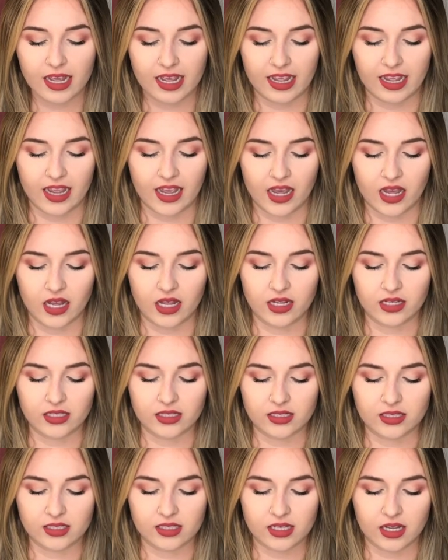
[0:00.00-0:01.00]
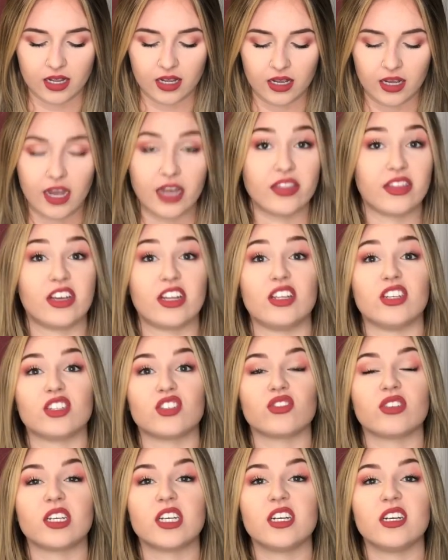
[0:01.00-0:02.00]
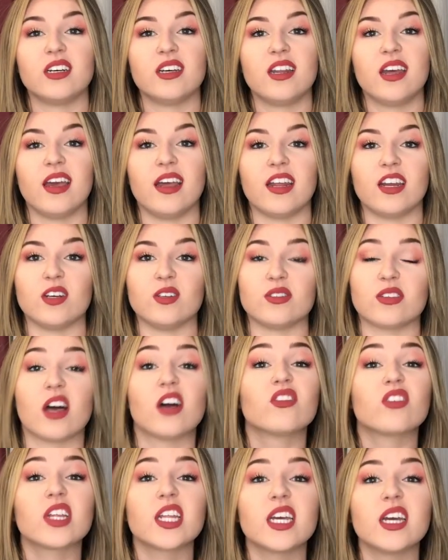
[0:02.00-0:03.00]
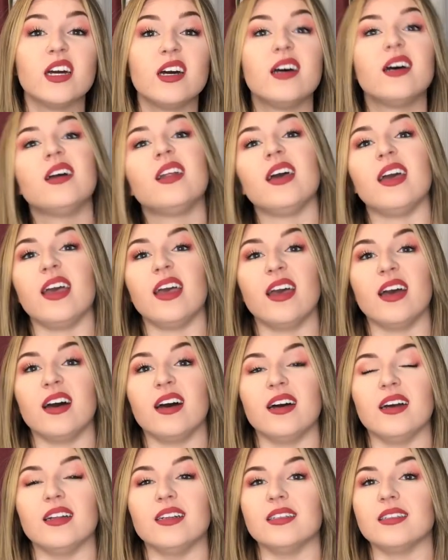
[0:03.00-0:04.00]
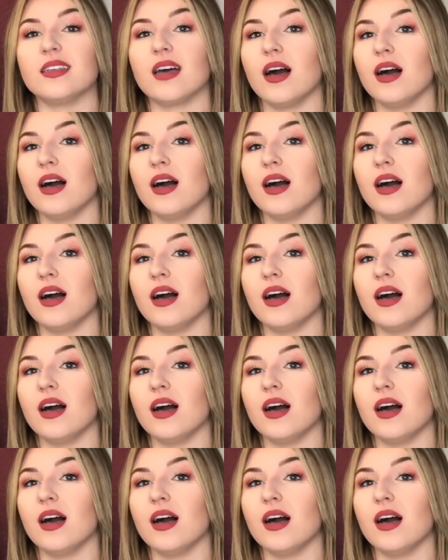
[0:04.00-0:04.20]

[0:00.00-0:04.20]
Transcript: And I think it looks really good, and it goes on really good, and